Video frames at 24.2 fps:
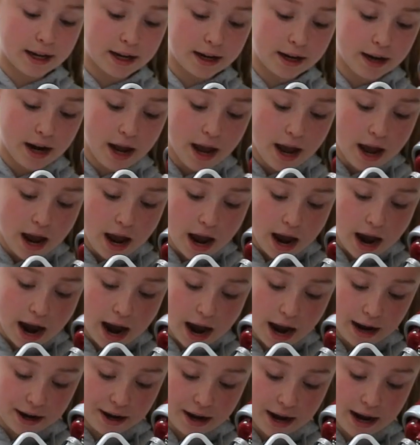in
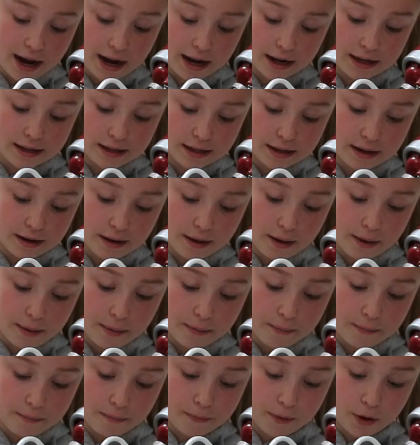and add
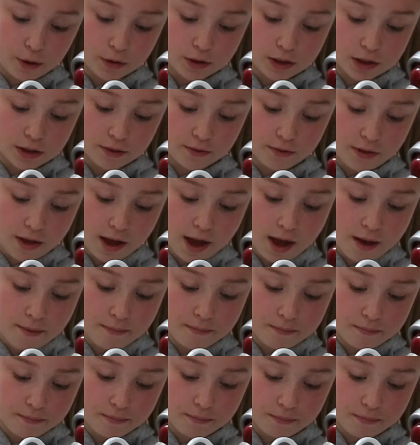most of that.